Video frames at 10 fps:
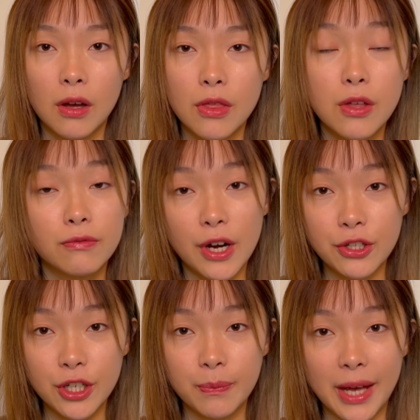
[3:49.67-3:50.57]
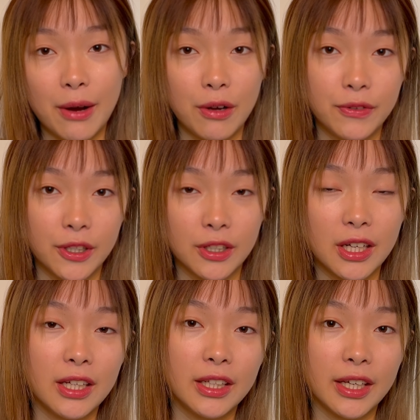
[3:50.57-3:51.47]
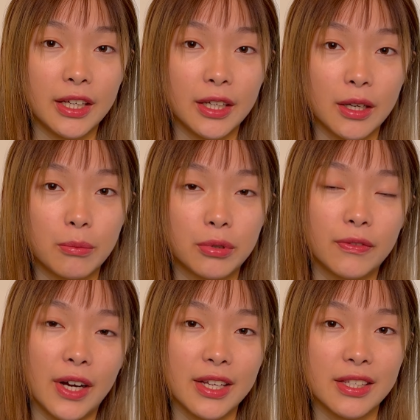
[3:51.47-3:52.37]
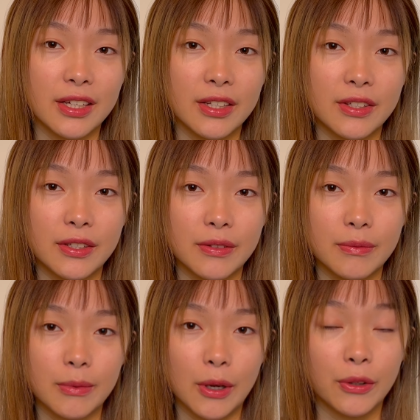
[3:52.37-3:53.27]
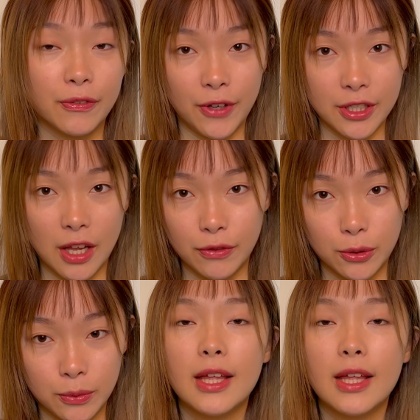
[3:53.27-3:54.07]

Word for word: the regime, however, clearly provides it on the first level.